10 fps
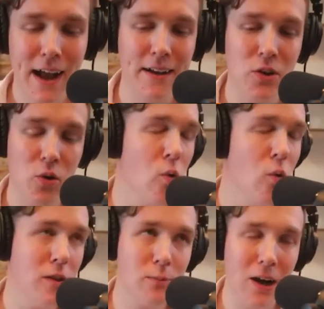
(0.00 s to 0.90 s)
And I'd
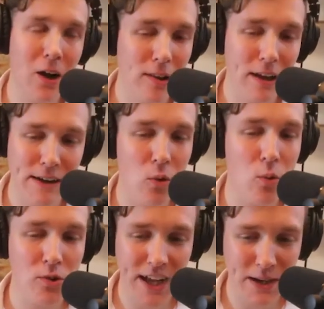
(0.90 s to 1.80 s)
always, my whole life,
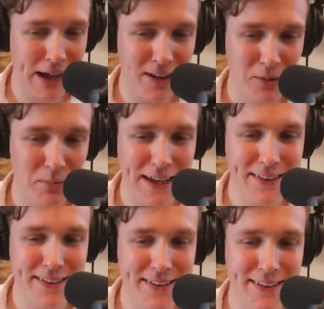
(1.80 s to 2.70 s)
always had a backup
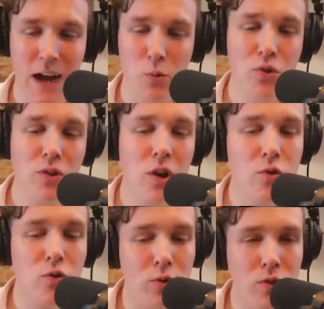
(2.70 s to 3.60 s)
plan. I wouldn't
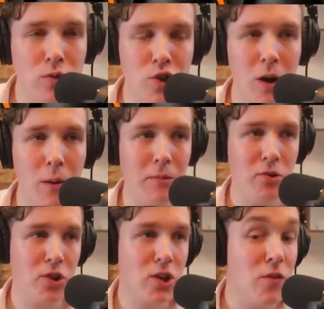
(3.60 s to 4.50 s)
go to a new job. I would
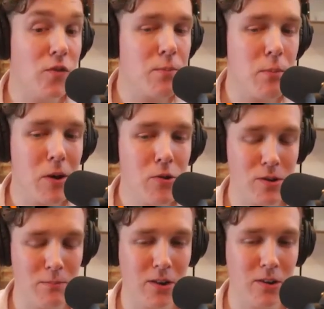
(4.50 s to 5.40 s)
just go for the
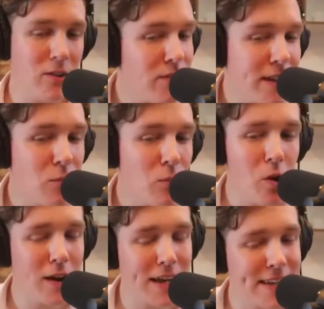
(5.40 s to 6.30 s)
promotion because if it didn't
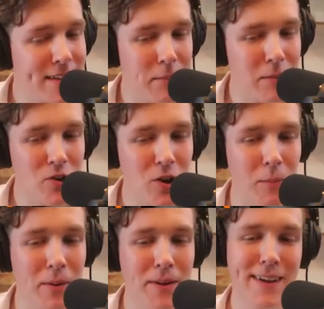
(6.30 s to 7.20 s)
work, I still had my
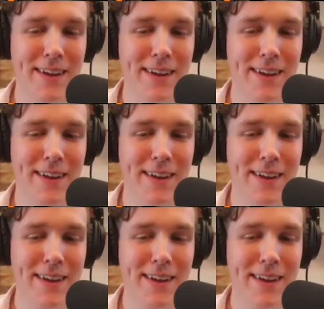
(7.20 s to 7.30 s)
job.